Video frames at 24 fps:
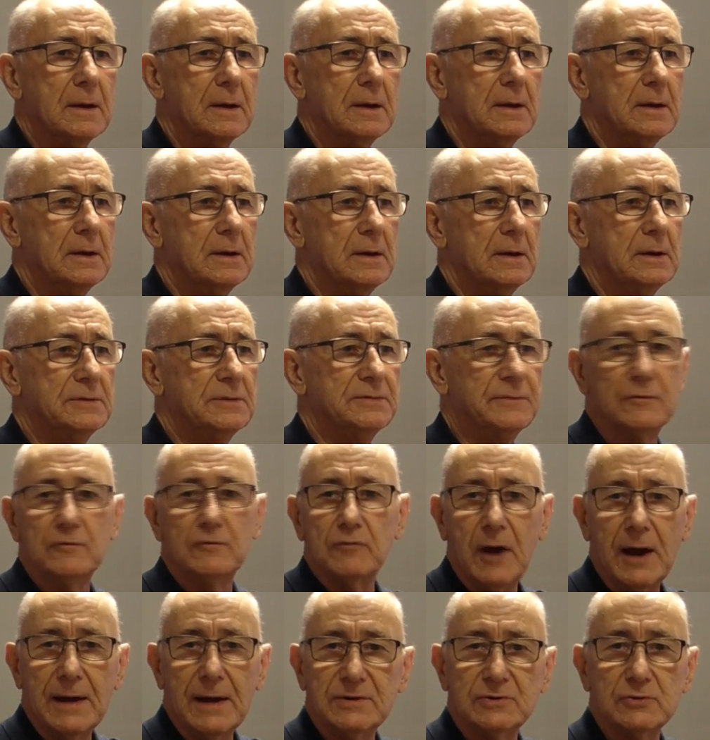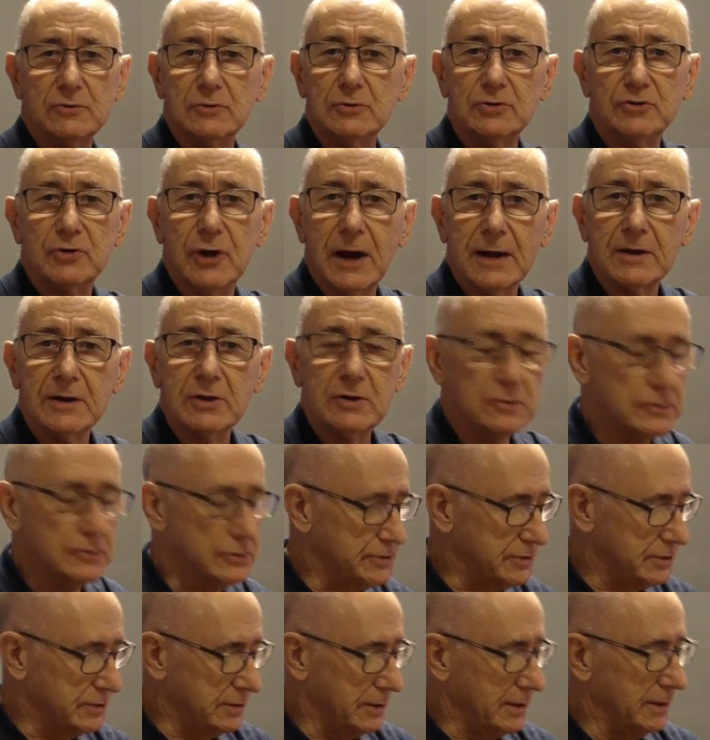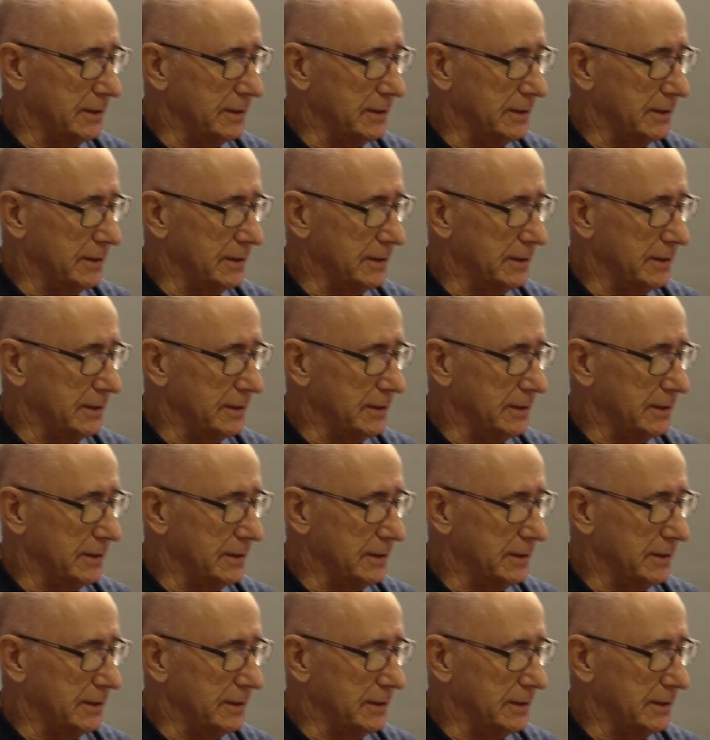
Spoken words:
race or track use,